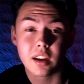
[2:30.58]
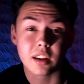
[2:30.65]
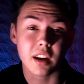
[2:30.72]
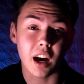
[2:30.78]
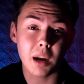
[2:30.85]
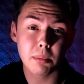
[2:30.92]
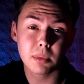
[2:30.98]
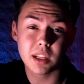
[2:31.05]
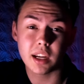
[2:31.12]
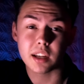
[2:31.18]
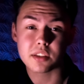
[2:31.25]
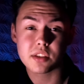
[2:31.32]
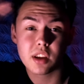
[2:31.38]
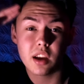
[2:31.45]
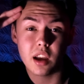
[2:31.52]
God
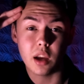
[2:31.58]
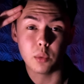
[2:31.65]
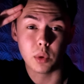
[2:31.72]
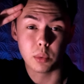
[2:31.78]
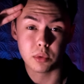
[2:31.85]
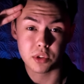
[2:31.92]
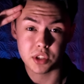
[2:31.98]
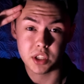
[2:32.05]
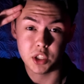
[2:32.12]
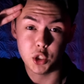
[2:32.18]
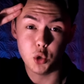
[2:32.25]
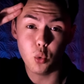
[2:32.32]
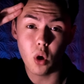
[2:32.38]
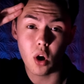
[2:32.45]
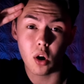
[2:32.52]
bless, and we will see
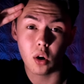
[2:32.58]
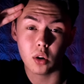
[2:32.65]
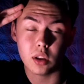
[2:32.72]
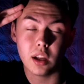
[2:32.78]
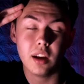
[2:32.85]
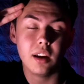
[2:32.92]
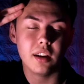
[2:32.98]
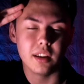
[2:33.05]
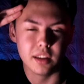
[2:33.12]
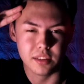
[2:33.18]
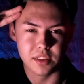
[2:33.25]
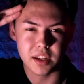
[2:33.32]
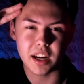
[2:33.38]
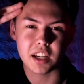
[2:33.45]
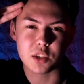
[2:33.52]
you all
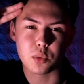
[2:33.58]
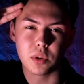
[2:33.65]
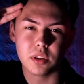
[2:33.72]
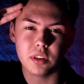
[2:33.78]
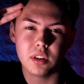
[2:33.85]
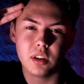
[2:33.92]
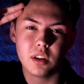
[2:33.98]
in the next one.